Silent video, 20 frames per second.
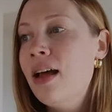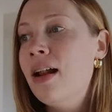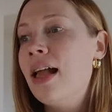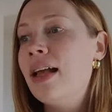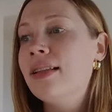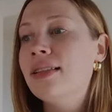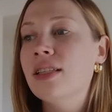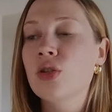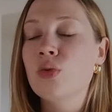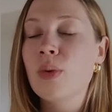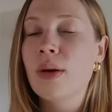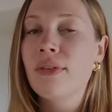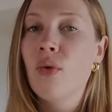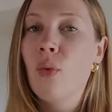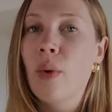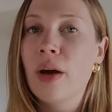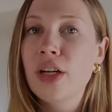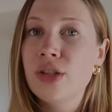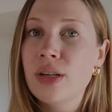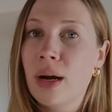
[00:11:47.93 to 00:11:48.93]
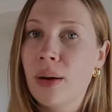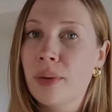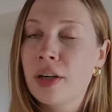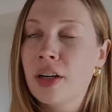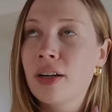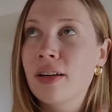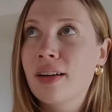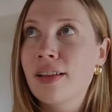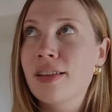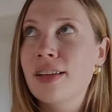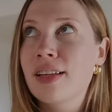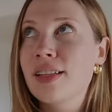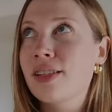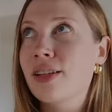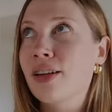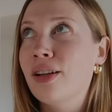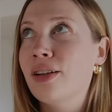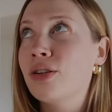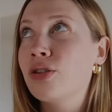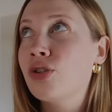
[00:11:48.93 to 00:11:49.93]
And since we have a white shower curtain, I think it's
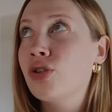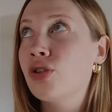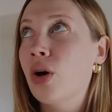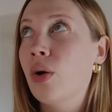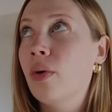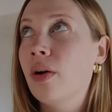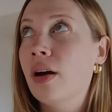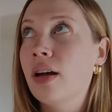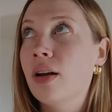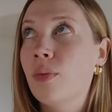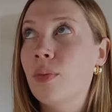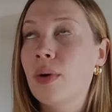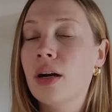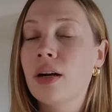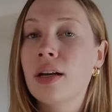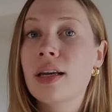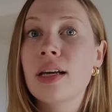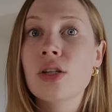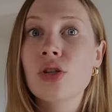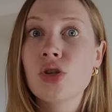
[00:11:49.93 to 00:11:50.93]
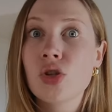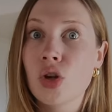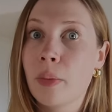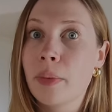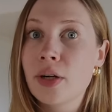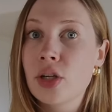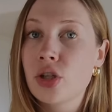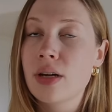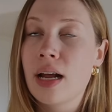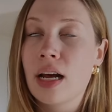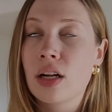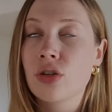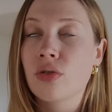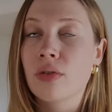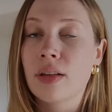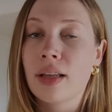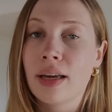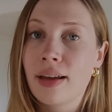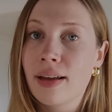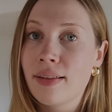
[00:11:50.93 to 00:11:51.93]
going to look so good. And we already get so much natural
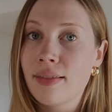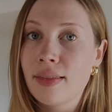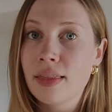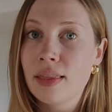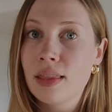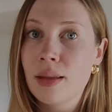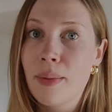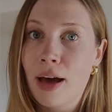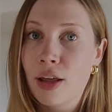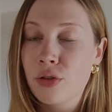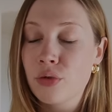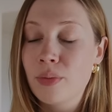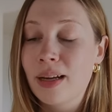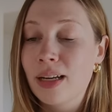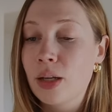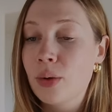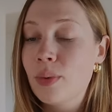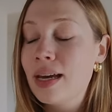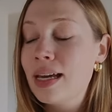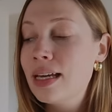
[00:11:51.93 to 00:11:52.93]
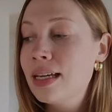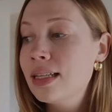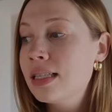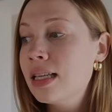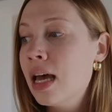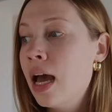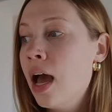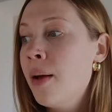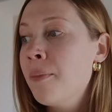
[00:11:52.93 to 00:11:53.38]
light in the bathroom anyways.